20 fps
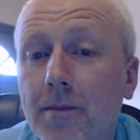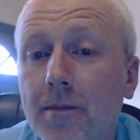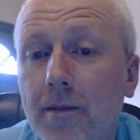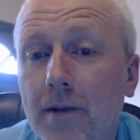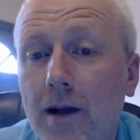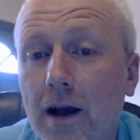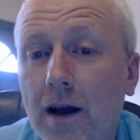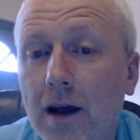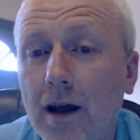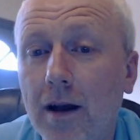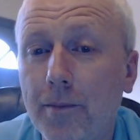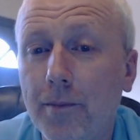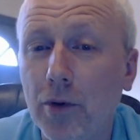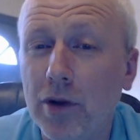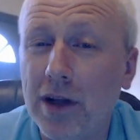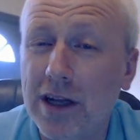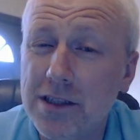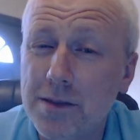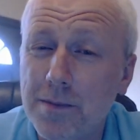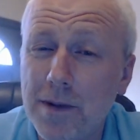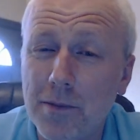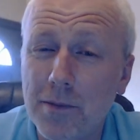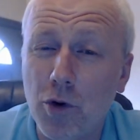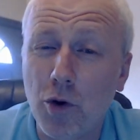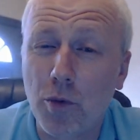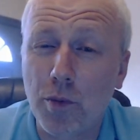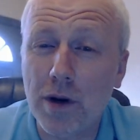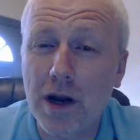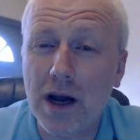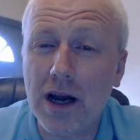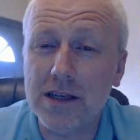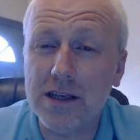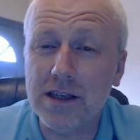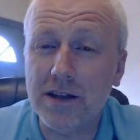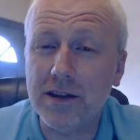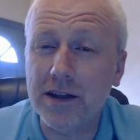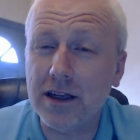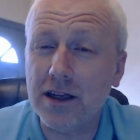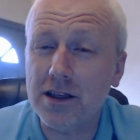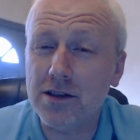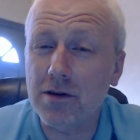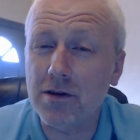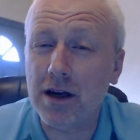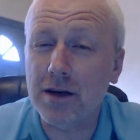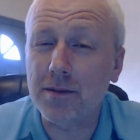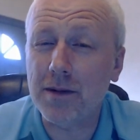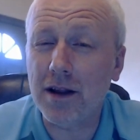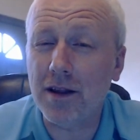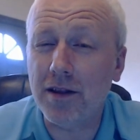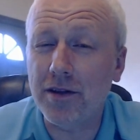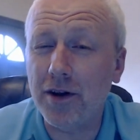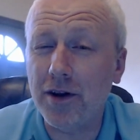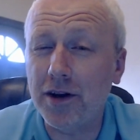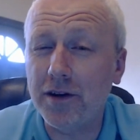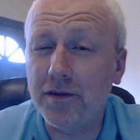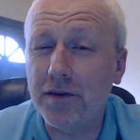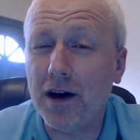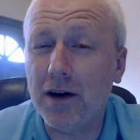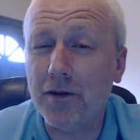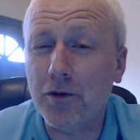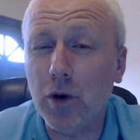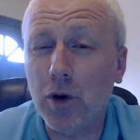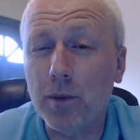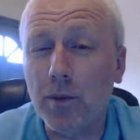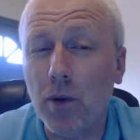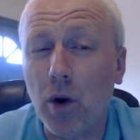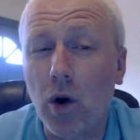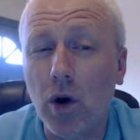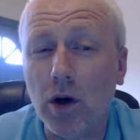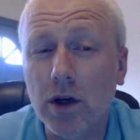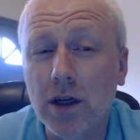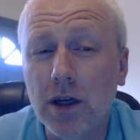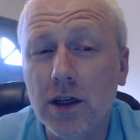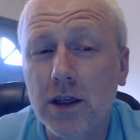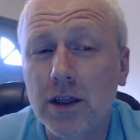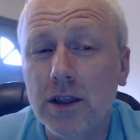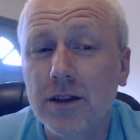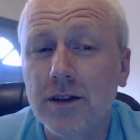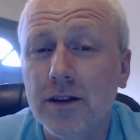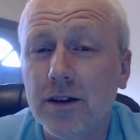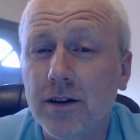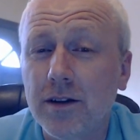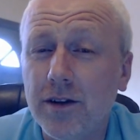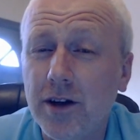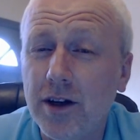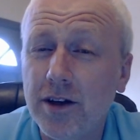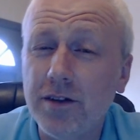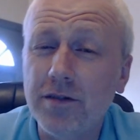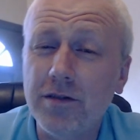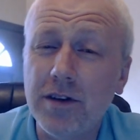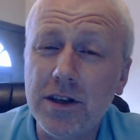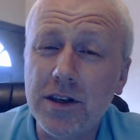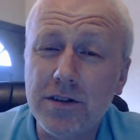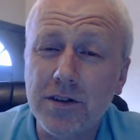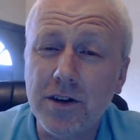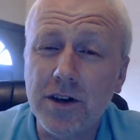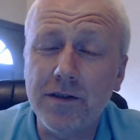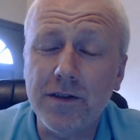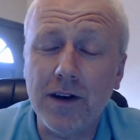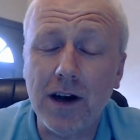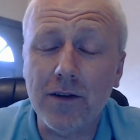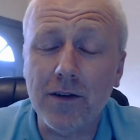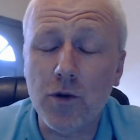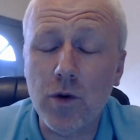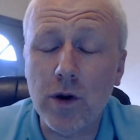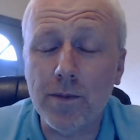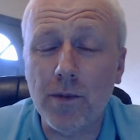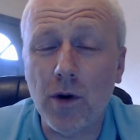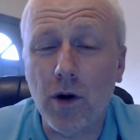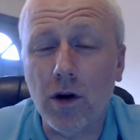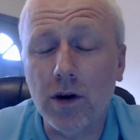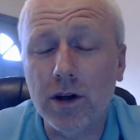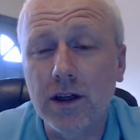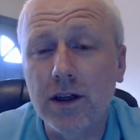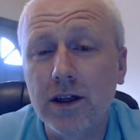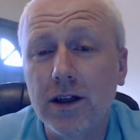but that's a bit more price. I think that's around about the 35 quid mark, 33 to 35 quid mark.